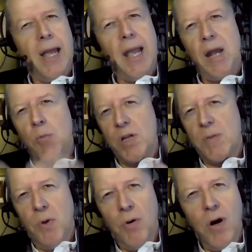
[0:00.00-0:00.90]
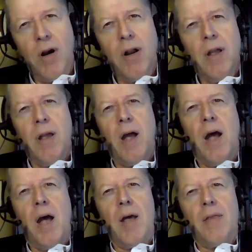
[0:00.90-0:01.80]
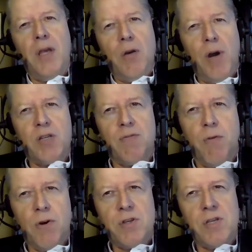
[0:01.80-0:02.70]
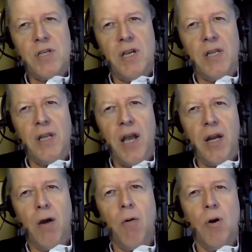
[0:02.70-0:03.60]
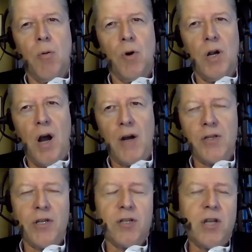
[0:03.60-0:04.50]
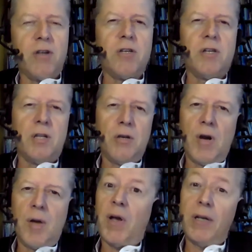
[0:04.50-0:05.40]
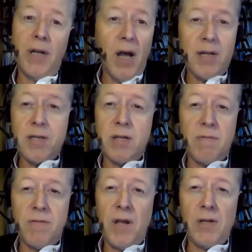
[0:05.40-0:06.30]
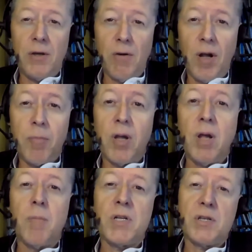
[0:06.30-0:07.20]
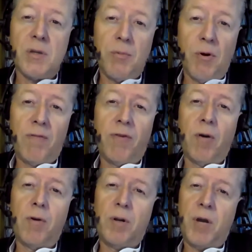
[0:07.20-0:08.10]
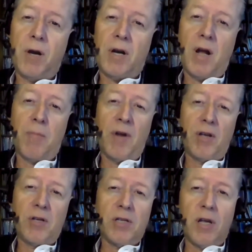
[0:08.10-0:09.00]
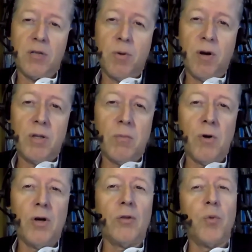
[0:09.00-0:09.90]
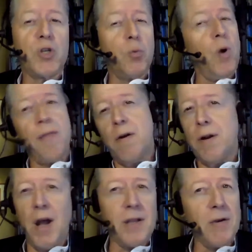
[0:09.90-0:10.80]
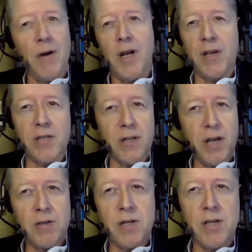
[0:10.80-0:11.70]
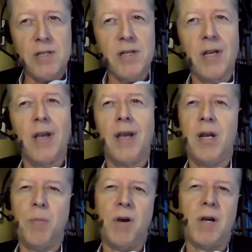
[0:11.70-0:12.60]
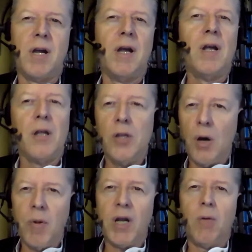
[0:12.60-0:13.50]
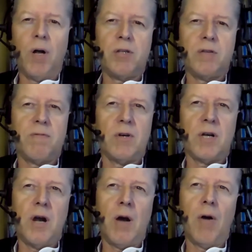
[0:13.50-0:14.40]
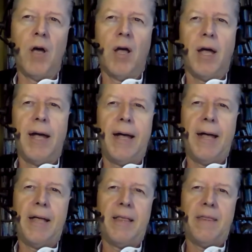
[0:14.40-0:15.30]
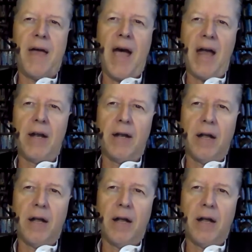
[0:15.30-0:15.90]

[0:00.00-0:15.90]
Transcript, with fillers: And what's more, the US forces in NATO were largely stationed in Europe, not to defend Europe, but to support forward American operations elsewhere in the world, which, whether or not you're an isolationist in America, nobody wants to forego that